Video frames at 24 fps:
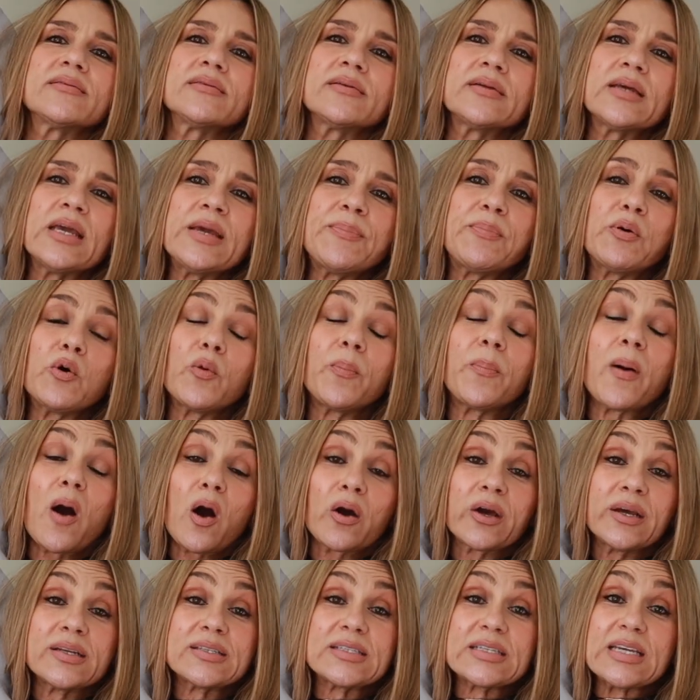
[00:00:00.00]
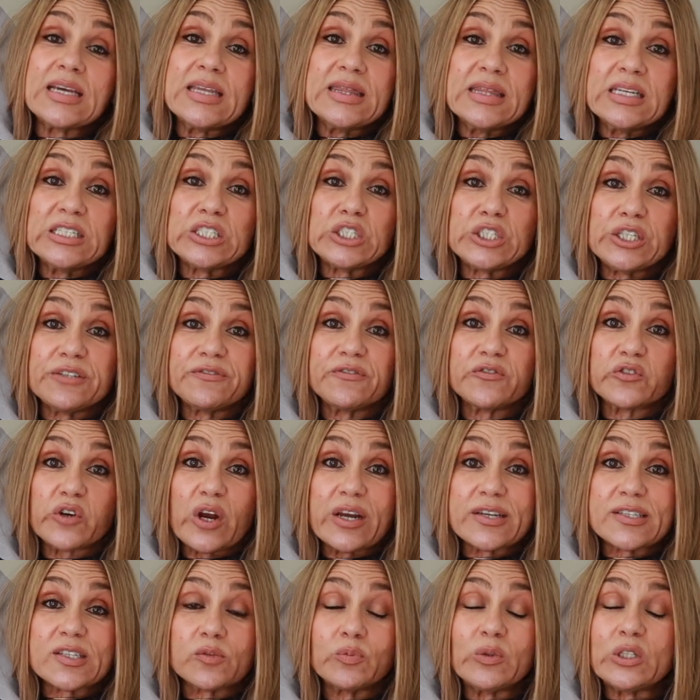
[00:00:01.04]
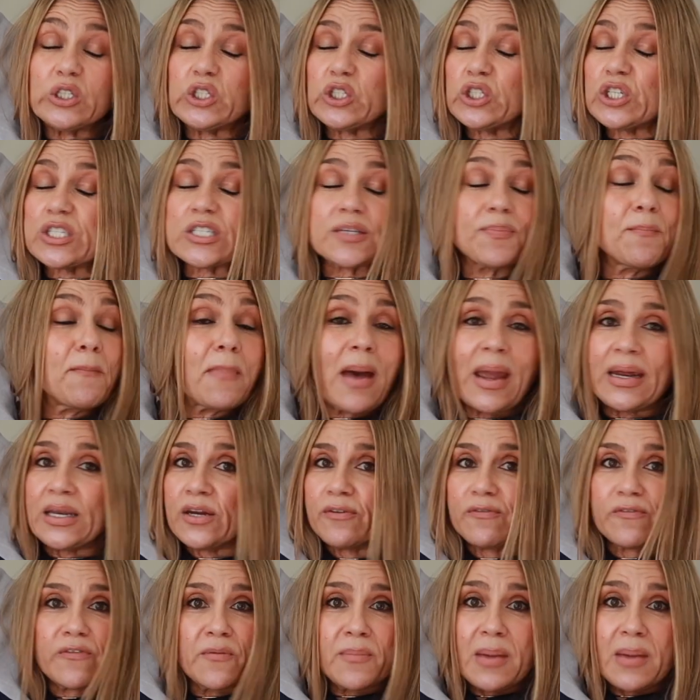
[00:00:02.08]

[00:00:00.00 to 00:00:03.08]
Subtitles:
he put pockets in this shift dress, which just made it for